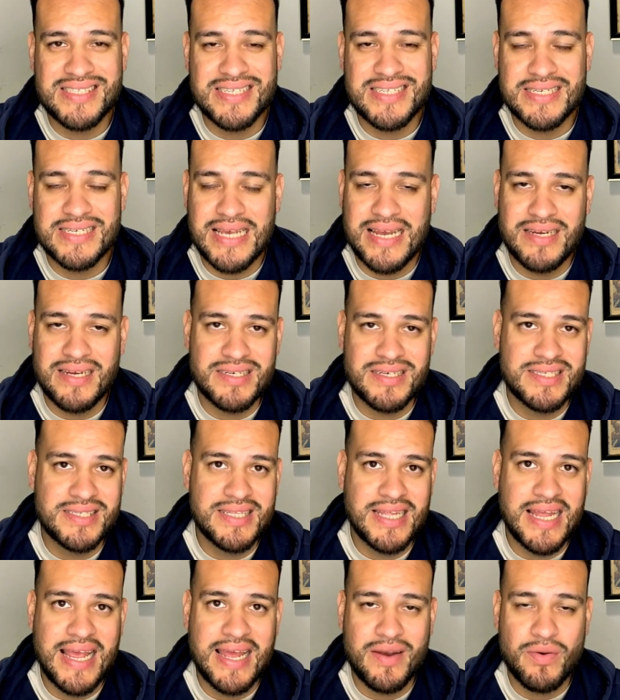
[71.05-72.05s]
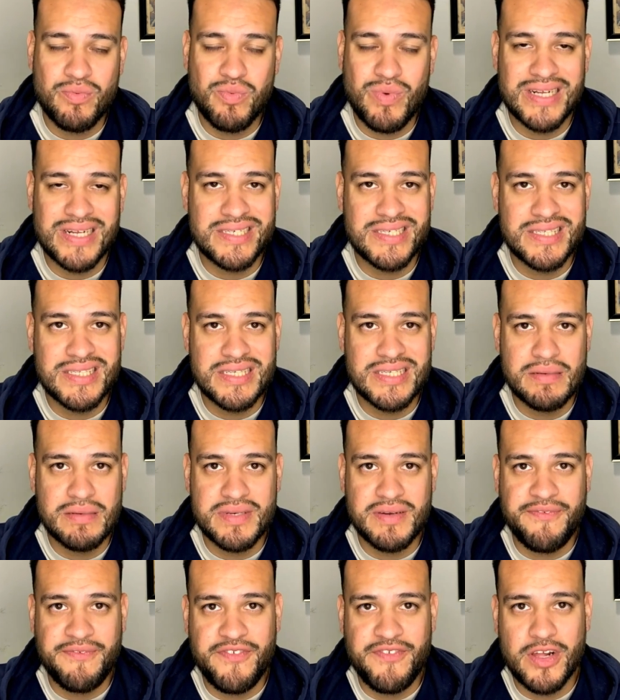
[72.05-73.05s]
As I understand, watching some of
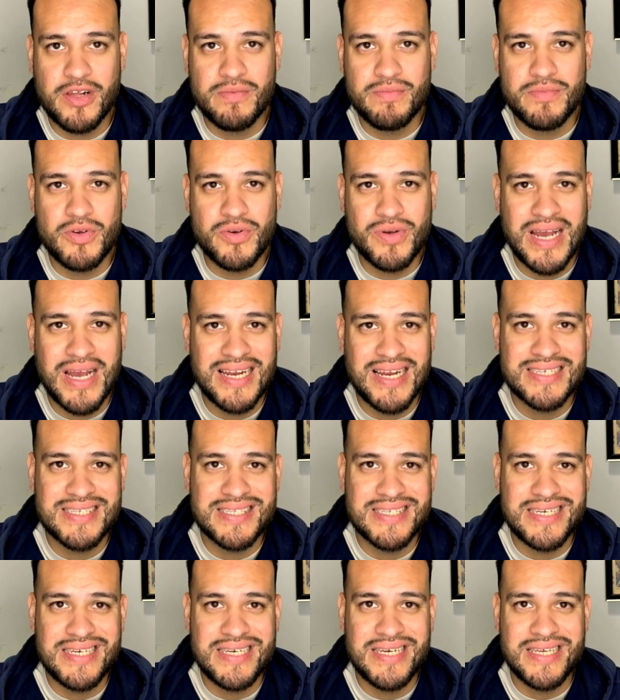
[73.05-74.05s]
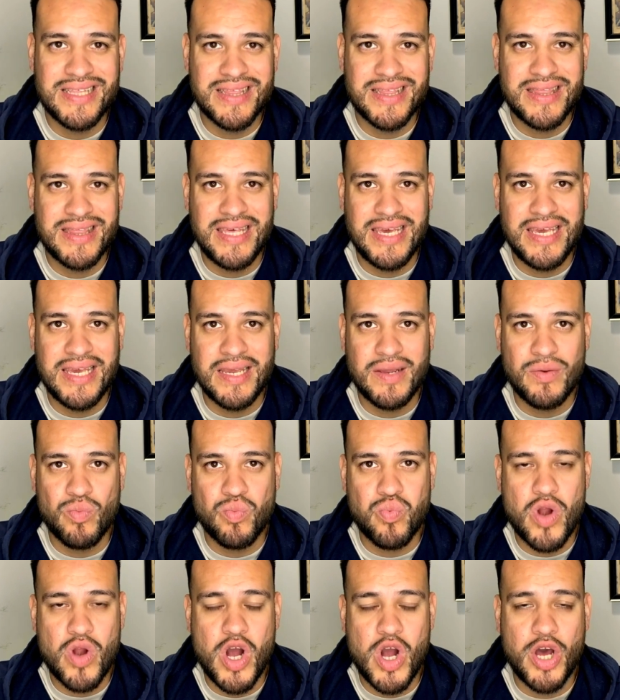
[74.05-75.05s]
the film, you kind of see the
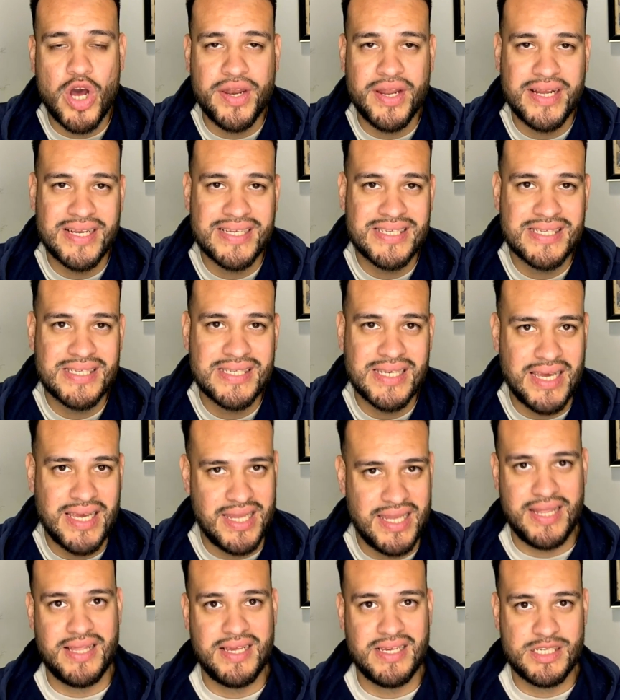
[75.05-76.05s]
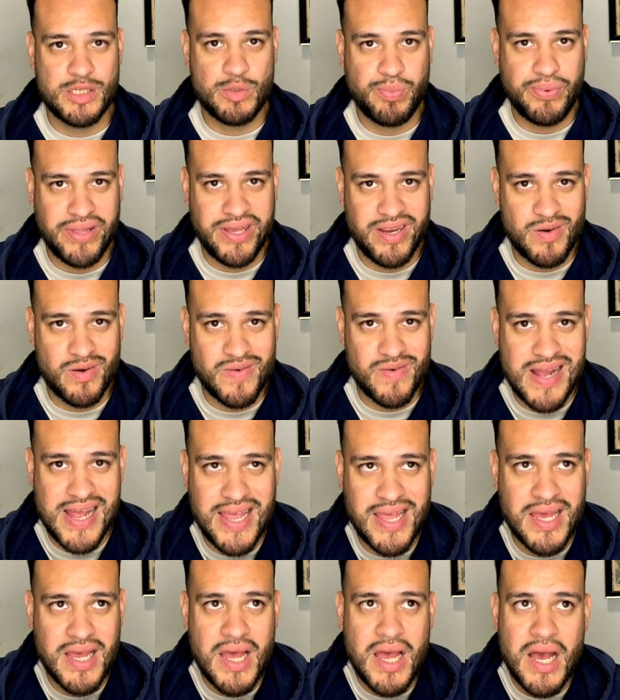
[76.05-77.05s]
rawness in this player, right?